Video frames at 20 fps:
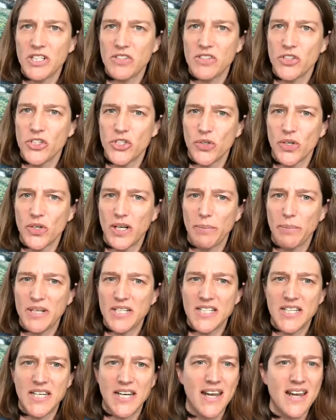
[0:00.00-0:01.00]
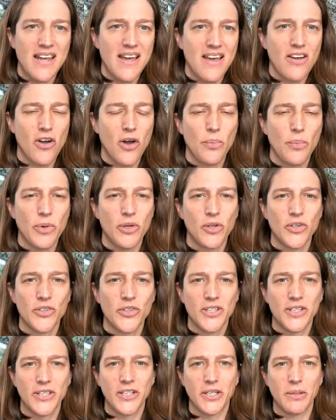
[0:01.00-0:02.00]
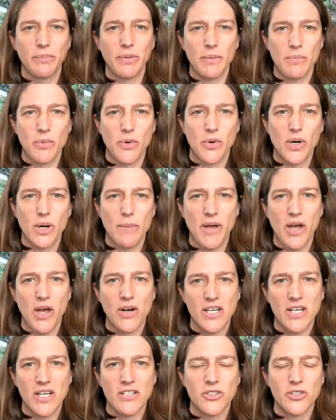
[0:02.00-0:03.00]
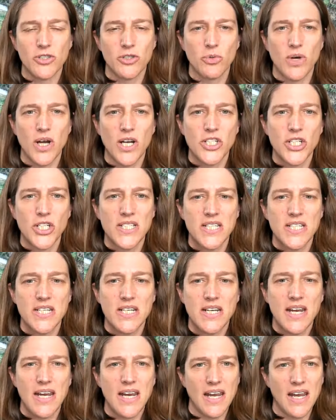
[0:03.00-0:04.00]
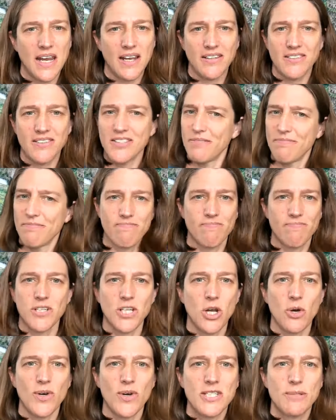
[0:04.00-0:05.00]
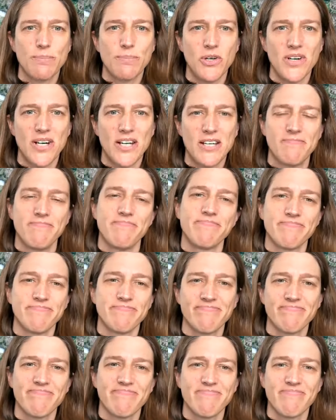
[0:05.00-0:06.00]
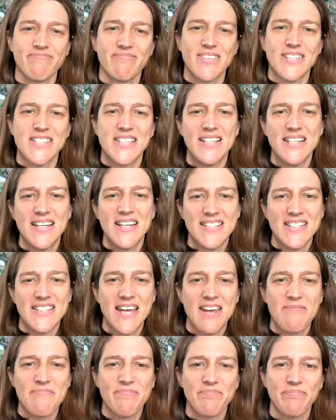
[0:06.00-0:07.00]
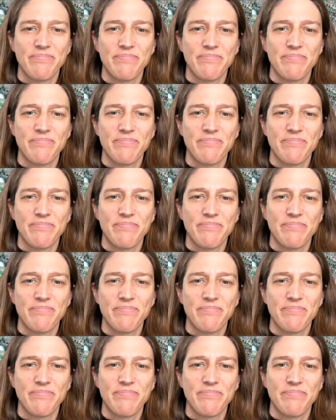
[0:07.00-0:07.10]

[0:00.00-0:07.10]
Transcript: for joining me today. I hope you learned a little bit more about Eastern Washington, and go explore it. See you next time.